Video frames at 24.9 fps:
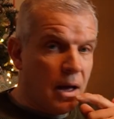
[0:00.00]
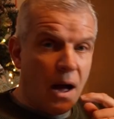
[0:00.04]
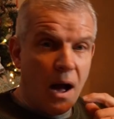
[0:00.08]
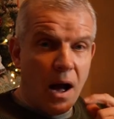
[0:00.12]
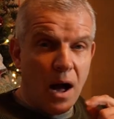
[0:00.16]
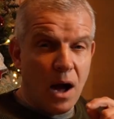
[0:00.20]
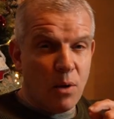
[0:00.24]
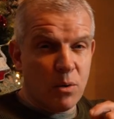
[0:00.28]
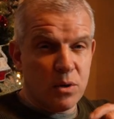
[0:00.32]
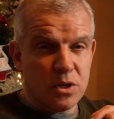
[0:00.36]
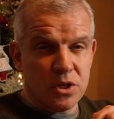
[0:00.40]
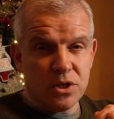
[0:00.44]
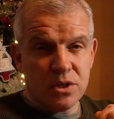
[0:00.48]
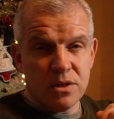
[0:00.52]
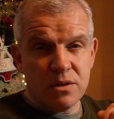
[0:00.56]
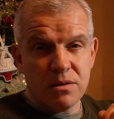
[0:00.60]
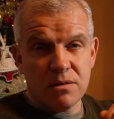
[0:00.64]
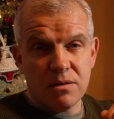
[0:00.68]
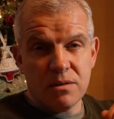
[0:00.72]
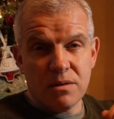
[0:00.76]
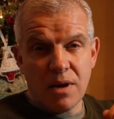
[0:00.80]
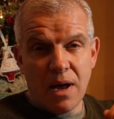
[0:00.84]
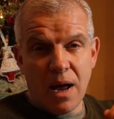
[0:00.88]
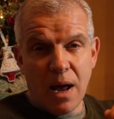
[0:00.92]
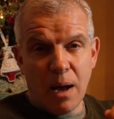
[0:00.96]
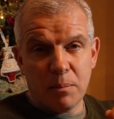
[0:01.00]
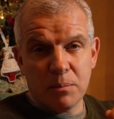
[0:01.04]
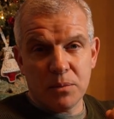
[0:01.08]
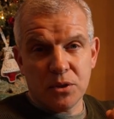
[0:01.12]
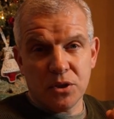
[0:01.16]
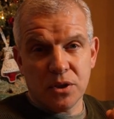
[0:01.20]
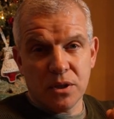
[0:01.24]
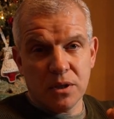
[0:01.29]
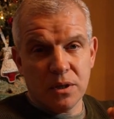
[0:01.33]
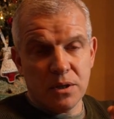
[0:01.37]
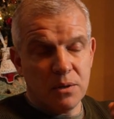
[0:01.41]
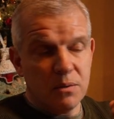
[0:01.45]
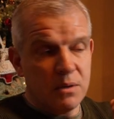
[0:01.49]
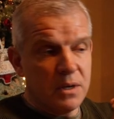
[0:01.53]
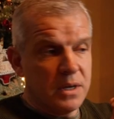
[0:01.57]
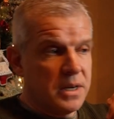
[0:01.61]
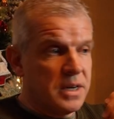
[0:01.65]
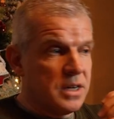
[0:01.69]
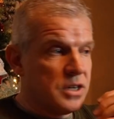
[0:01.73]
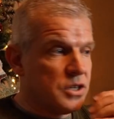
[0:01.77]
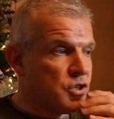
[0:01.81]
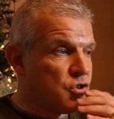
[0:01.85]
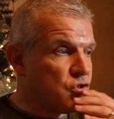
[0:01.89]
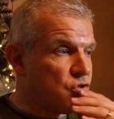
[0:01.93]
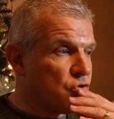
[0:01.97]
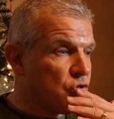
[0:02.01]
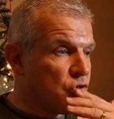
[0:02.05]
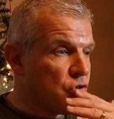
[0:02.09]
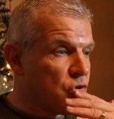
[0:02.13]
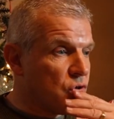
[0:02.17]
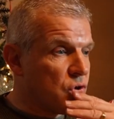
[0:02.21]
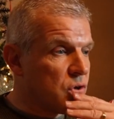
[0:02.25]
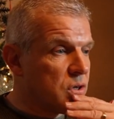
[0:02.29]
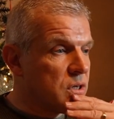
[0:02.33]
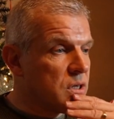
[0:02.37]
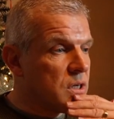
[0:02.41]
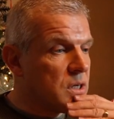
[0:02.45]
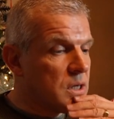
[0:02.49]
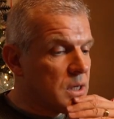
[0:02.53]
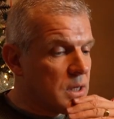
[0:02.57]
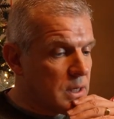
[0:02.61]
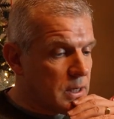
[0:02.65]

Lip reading: I was absolutely distraught.